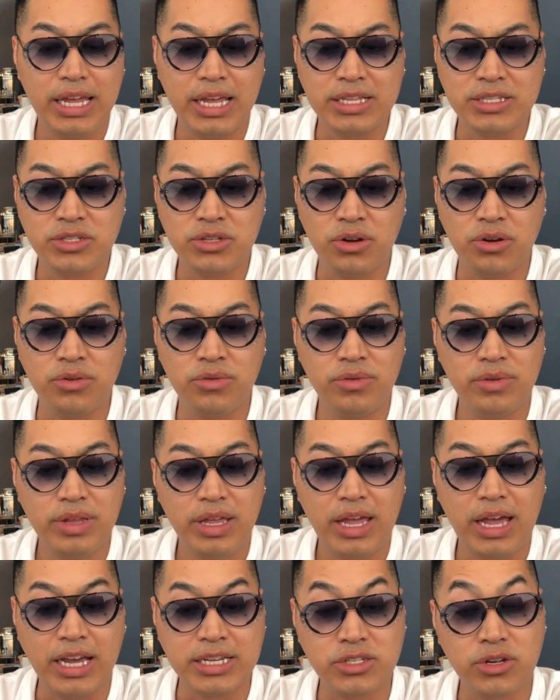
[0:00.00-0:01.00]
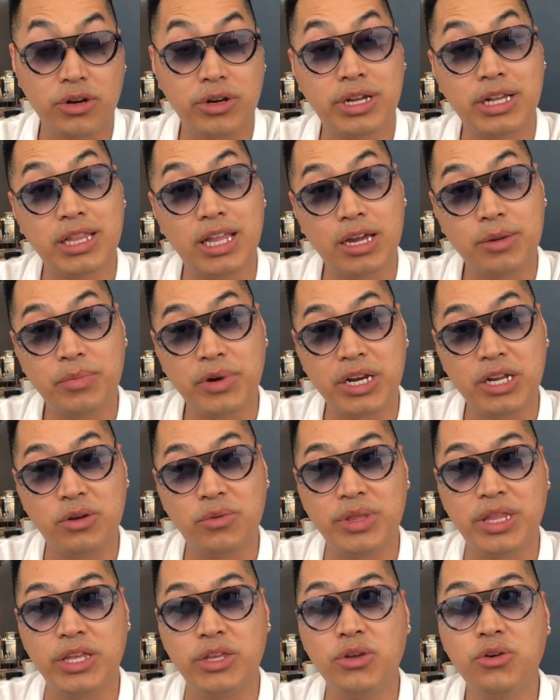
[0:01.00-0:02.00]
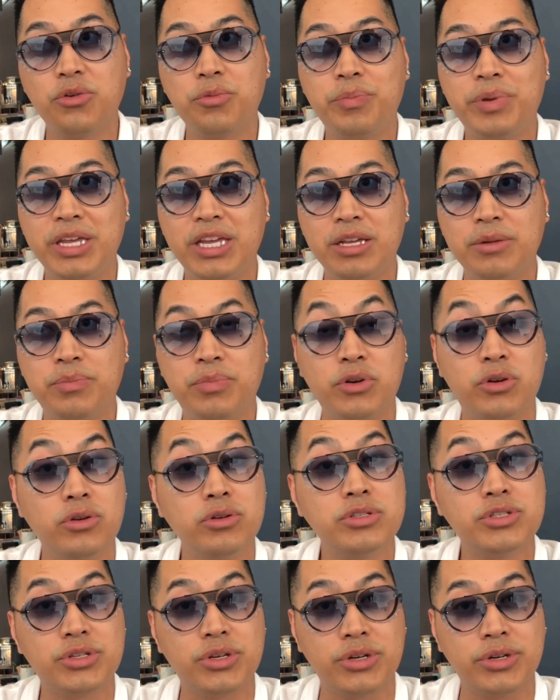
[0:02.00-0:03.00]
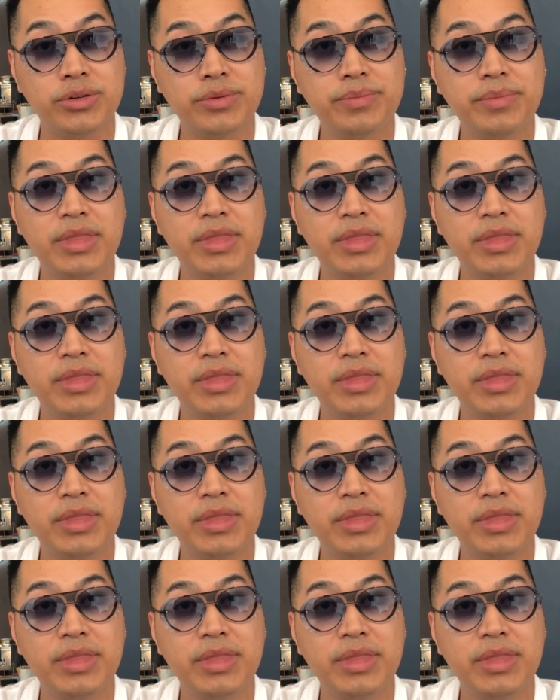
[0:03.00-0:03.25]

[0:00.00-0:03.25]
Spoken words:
And so I started collaborating with a European producer.